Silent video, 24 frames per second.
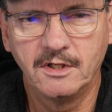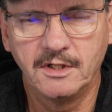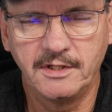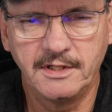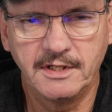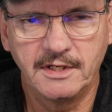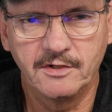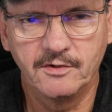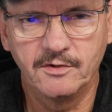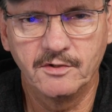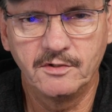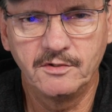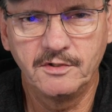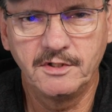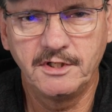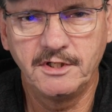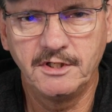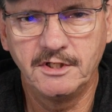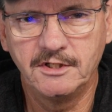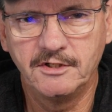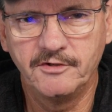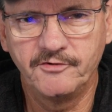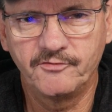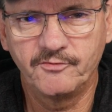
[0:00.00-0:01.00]
that are only
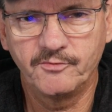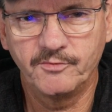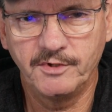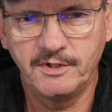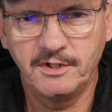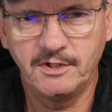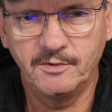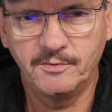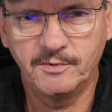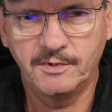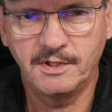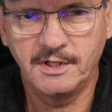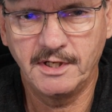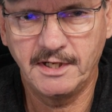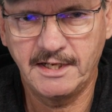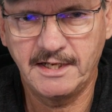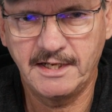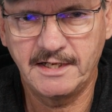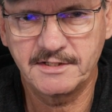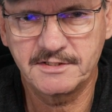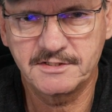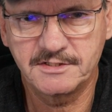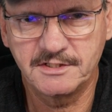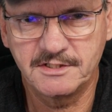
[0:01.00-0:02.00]
used when you want to
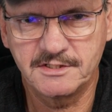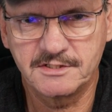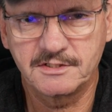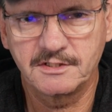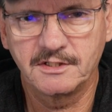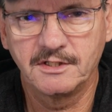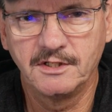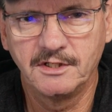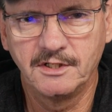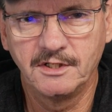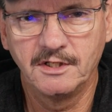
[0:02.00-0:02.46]
access